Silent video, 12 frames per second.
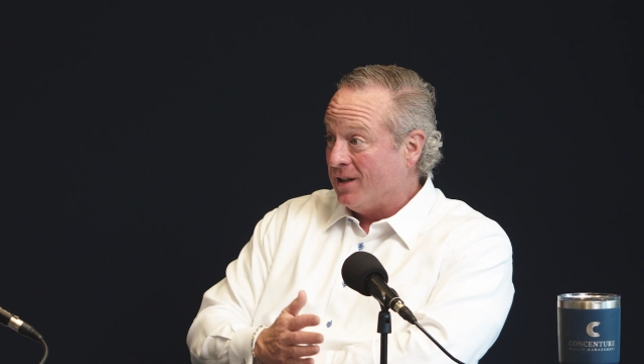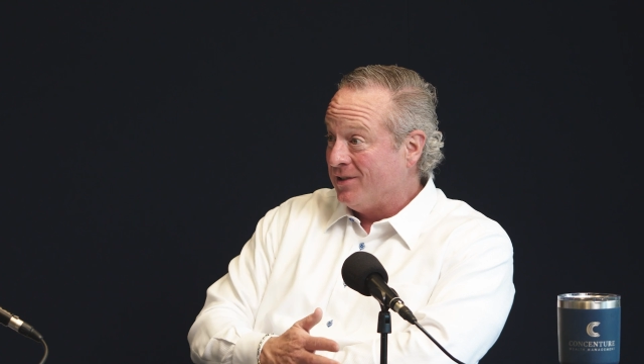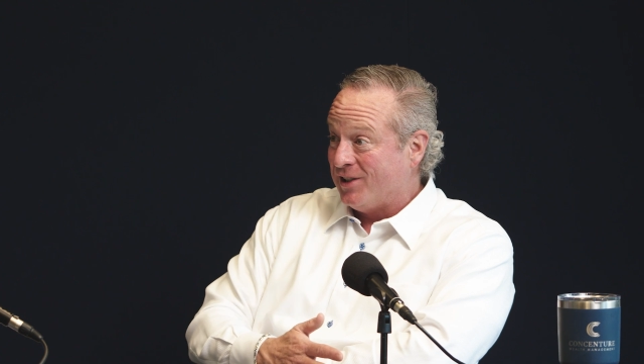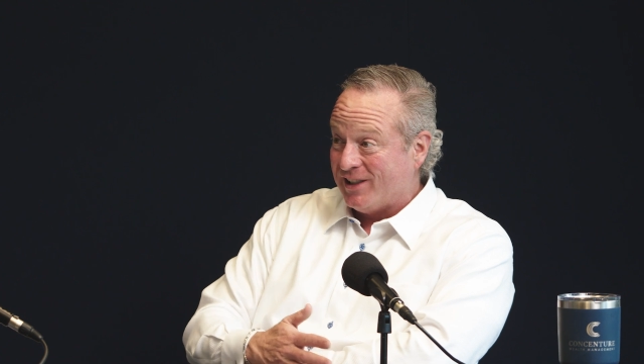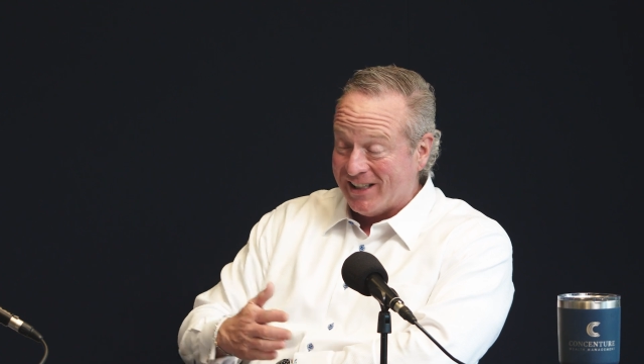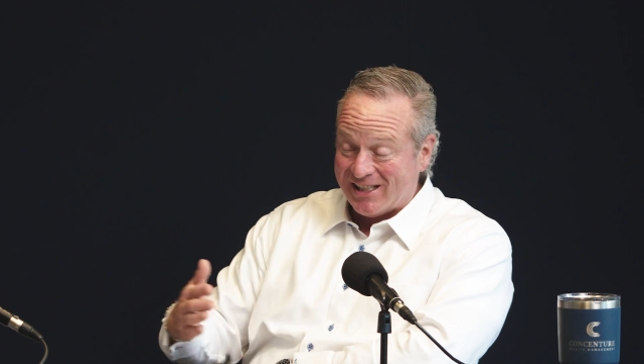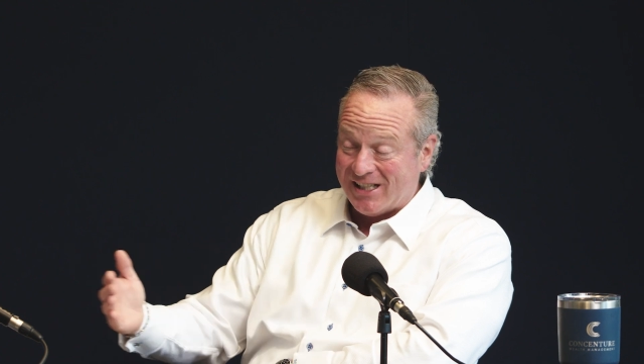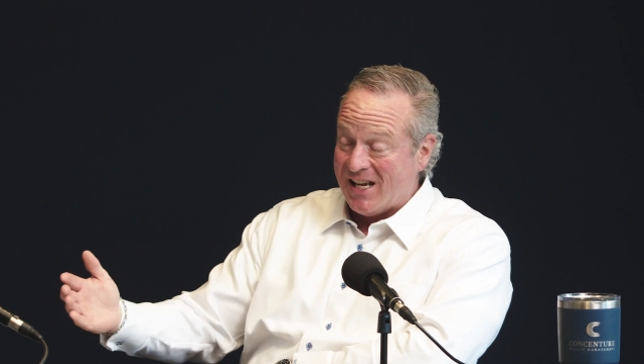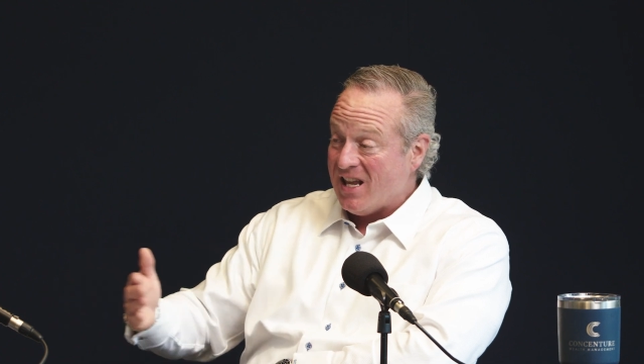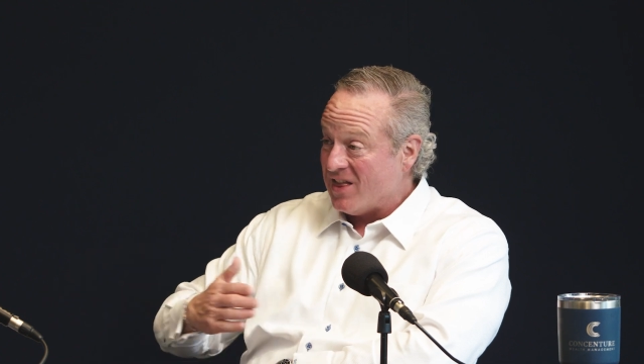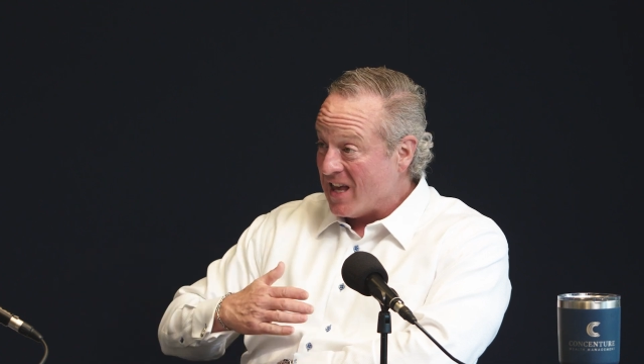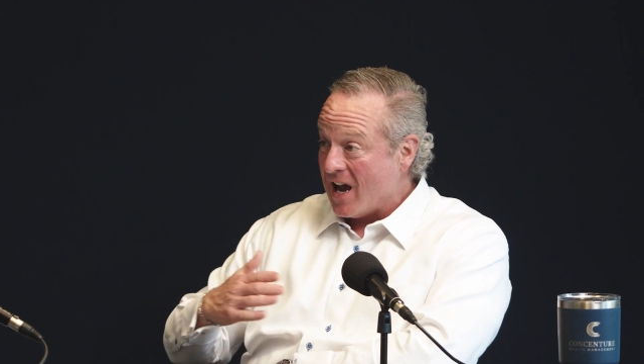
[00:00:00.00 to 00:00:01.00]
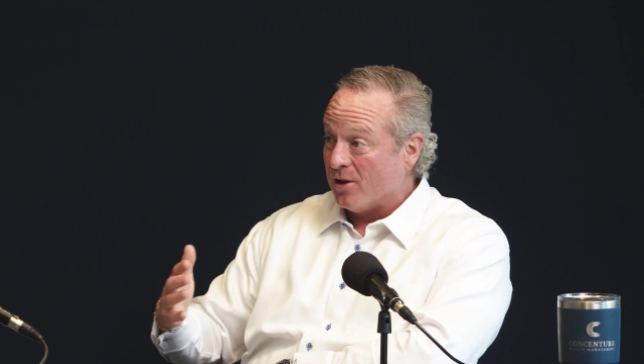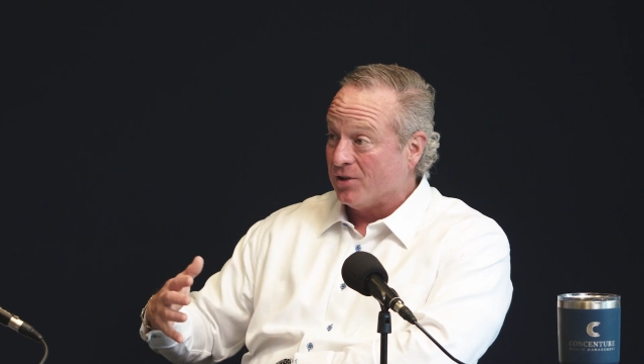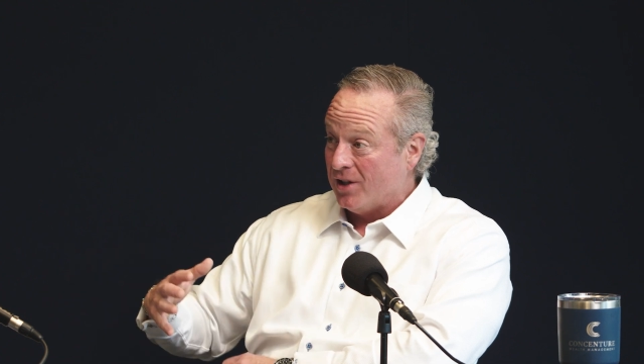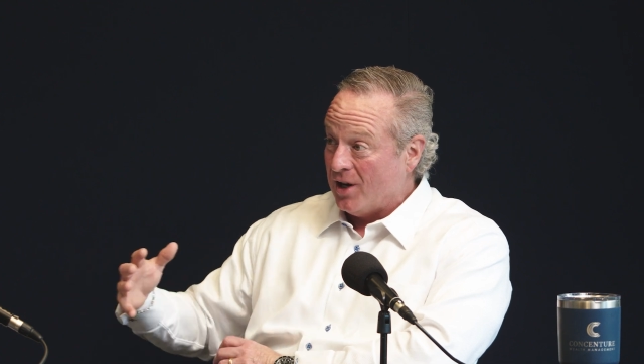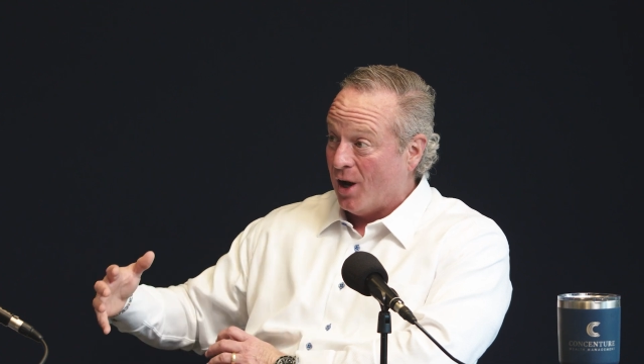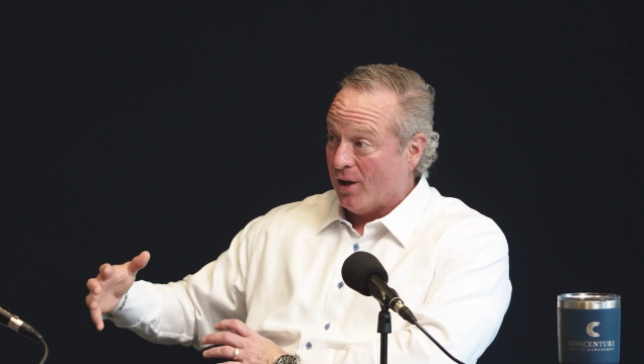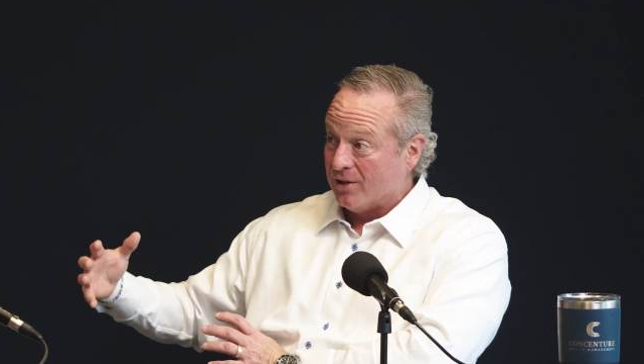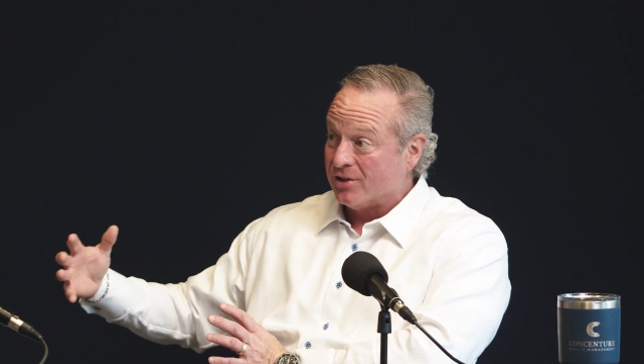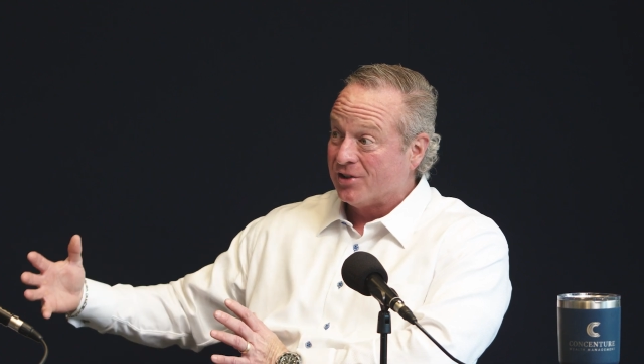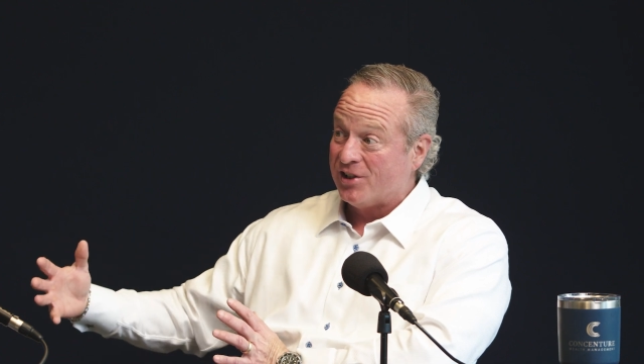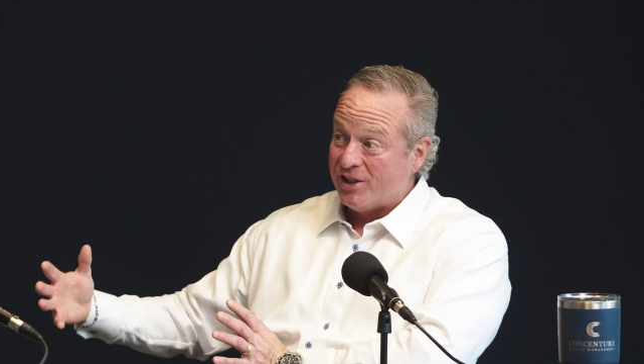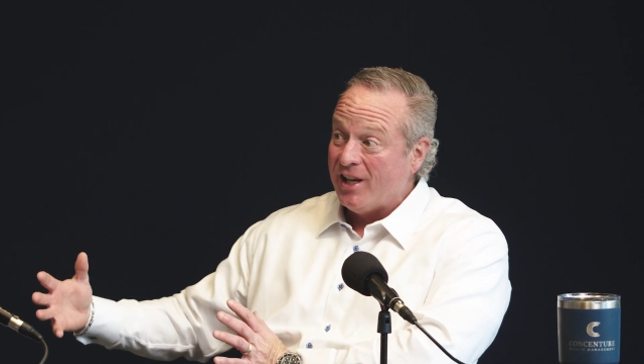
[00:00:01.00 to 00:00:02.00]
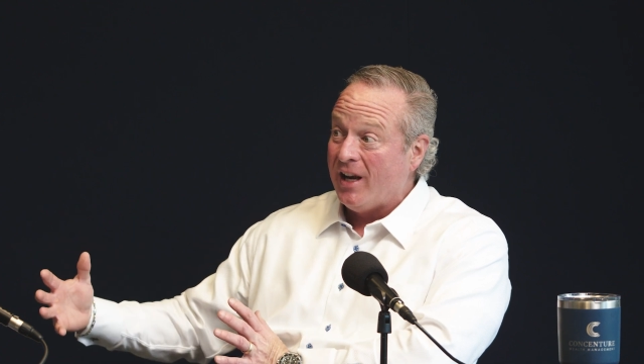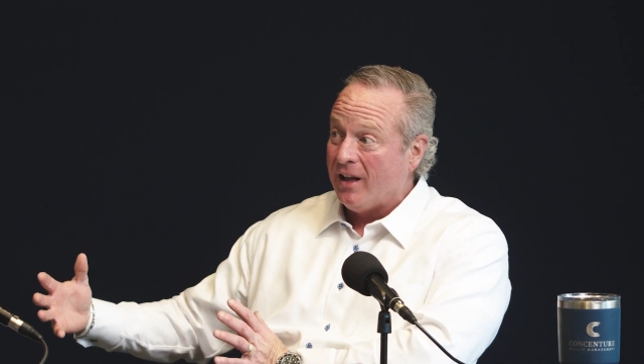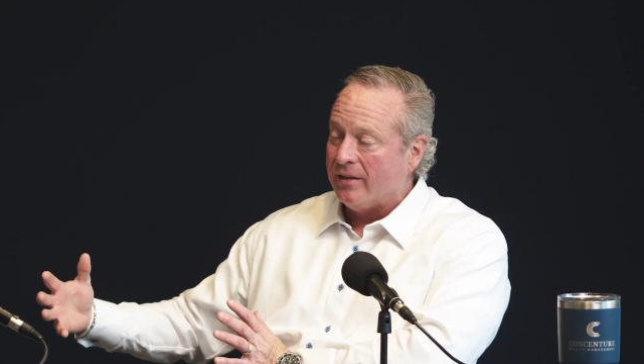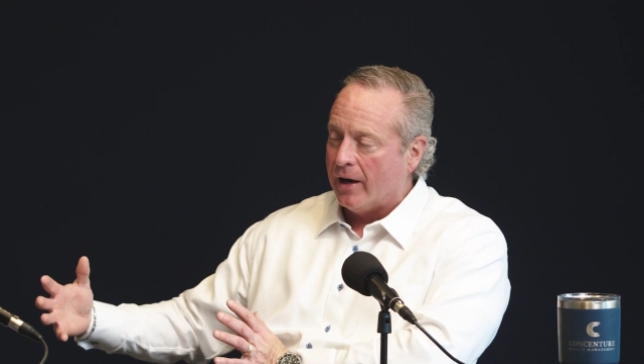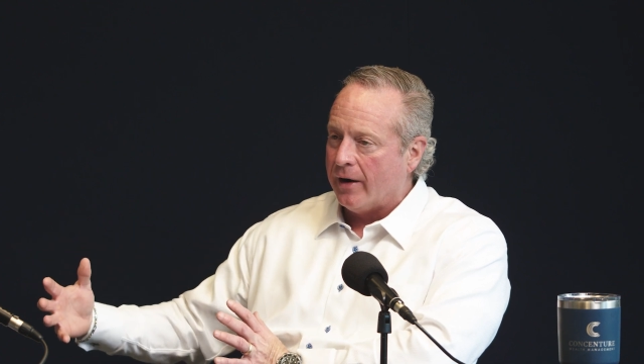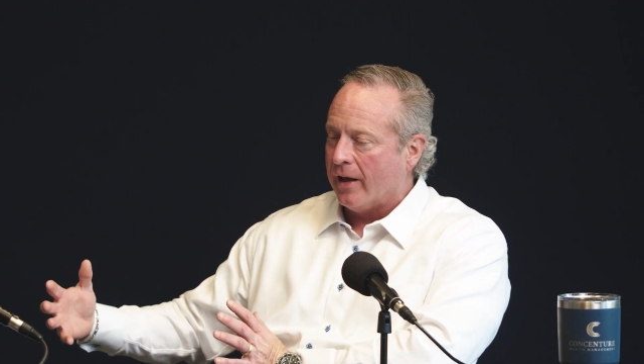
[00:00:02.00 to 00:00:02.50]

and $60,000 sitting there.